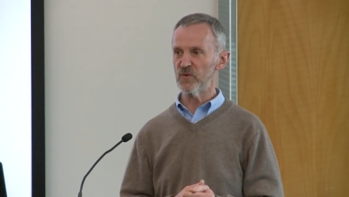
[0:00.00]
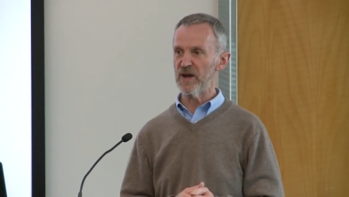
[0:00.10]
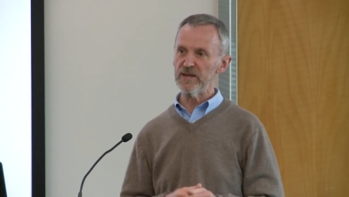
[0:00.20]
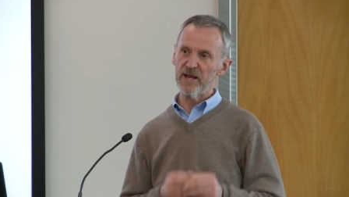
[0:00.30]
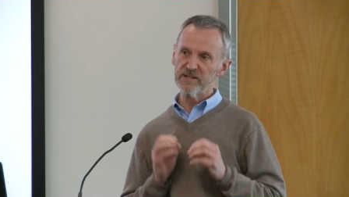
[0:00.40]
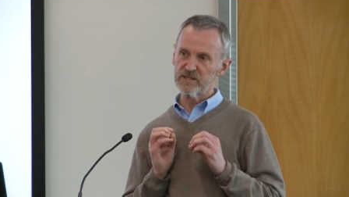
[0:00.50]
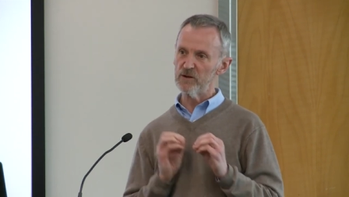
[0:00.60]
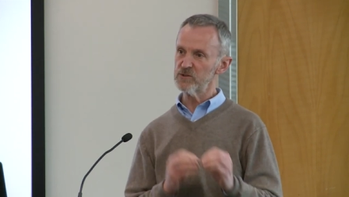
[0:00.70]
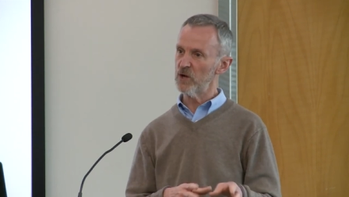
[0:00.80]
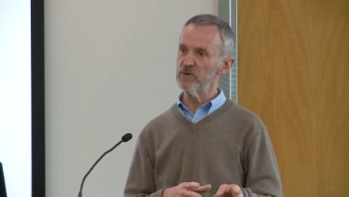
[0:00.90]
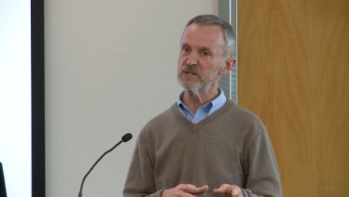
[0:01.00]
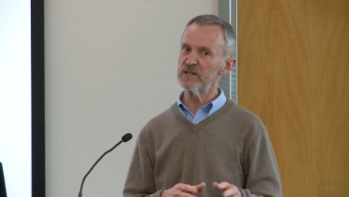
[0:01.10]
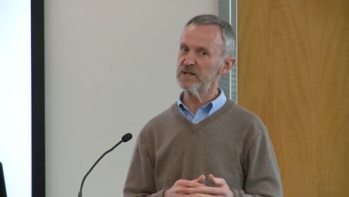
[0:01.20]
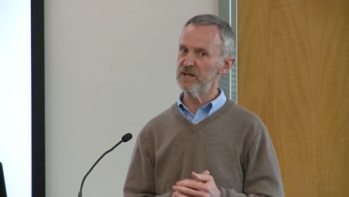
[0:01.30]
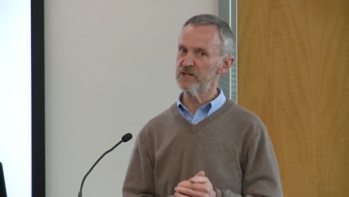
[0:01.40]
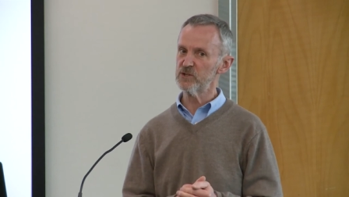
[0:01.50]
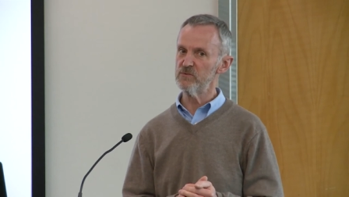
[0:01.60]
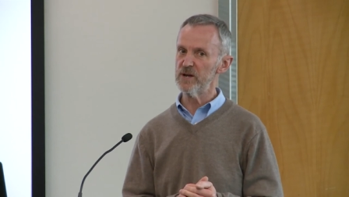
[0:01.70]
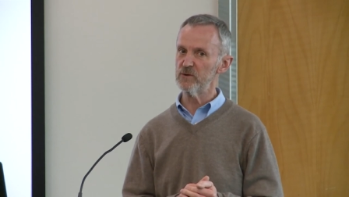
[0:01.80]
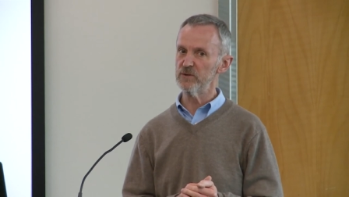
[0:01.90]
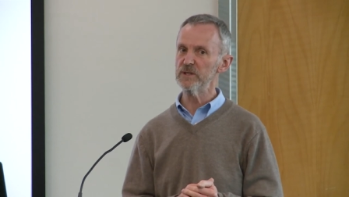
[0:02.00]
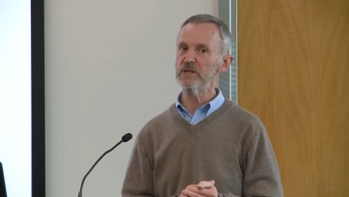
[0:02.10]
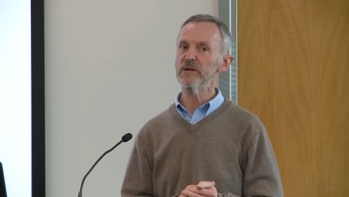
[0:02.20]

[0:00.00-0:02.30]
finding aids, those go into the collection record.